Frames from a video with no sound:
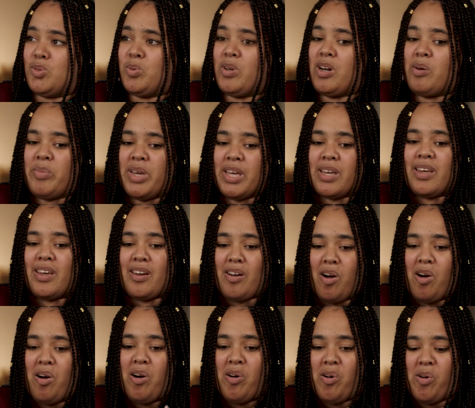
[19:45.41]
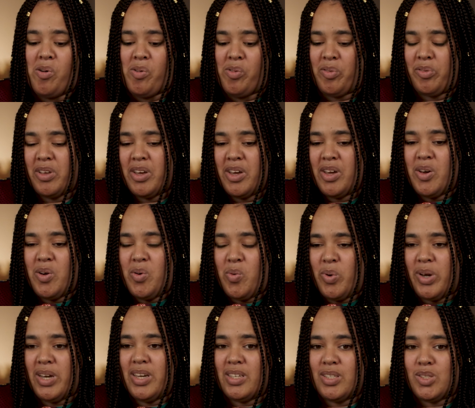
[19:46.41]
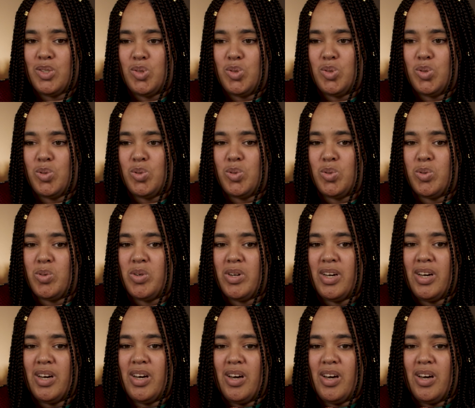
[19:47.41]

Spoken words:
We are making our own ways to,